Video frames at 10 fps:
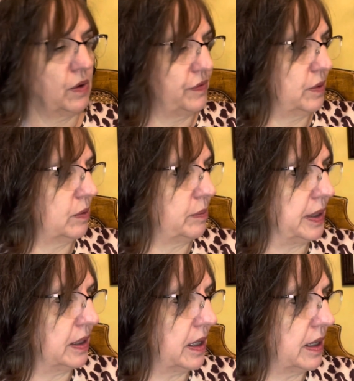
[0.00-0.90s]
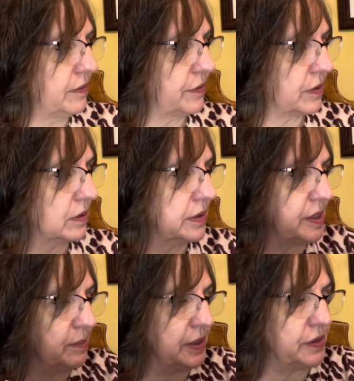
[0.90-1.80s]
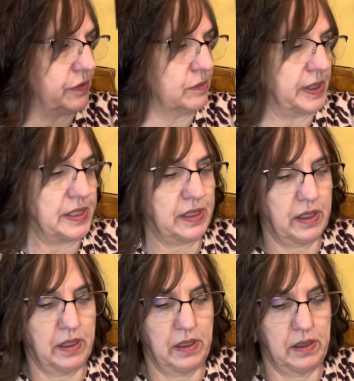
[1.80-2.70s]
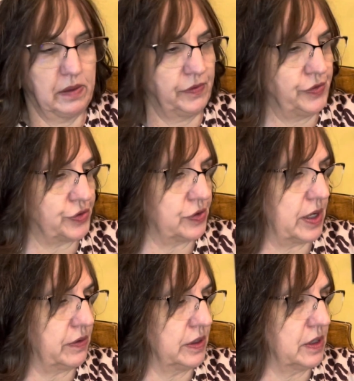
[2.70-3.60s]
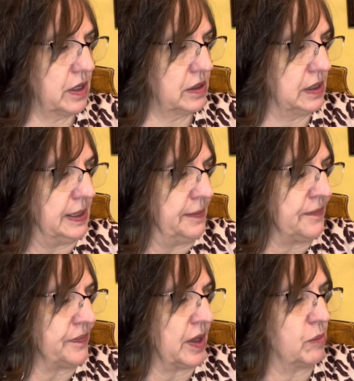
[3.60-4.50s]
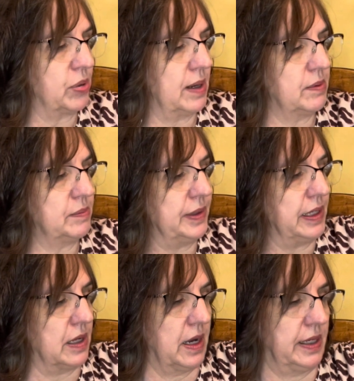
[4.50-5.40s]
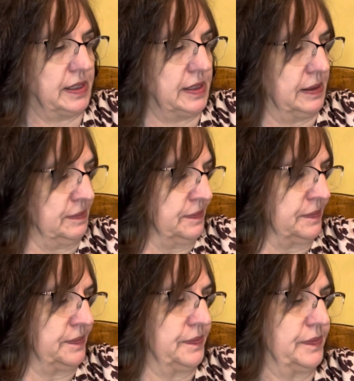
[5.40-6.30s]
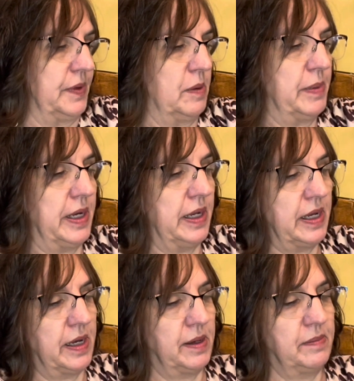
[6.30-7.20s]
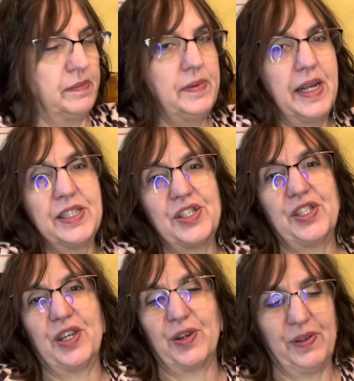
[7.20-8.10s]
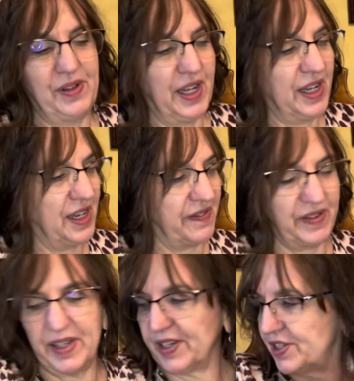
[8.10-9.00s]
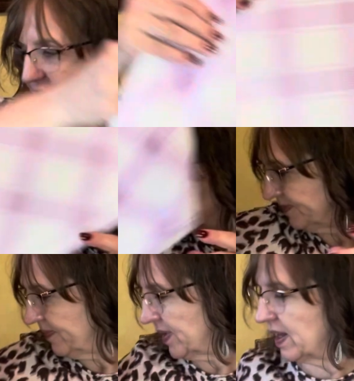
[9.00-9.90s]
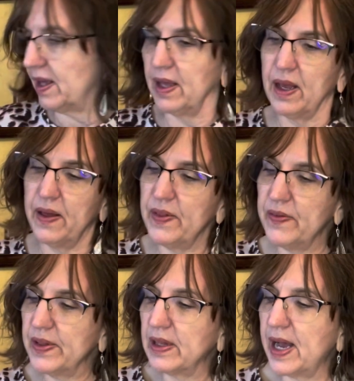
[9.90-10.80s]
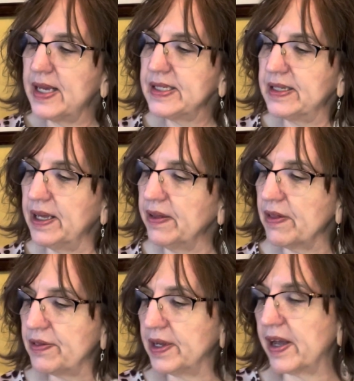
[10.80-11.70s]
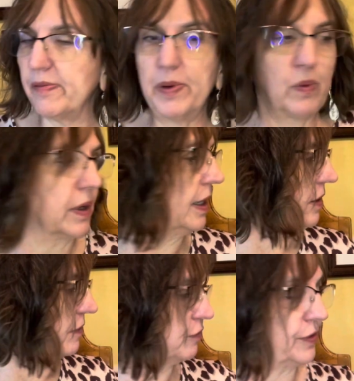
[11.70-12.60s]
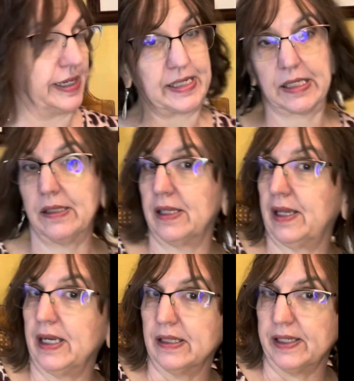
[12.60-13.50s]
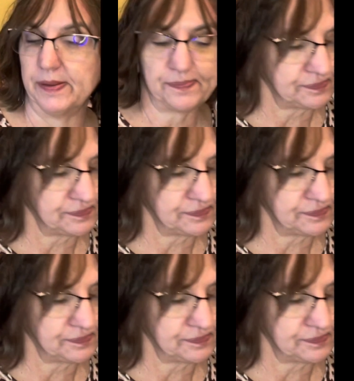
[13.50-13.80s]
if it will be done for Christmas for my son and future daughter-in-law. Probably not. But next year, they can have it next year. And then the last thing, the thing I've been working on frantically lately,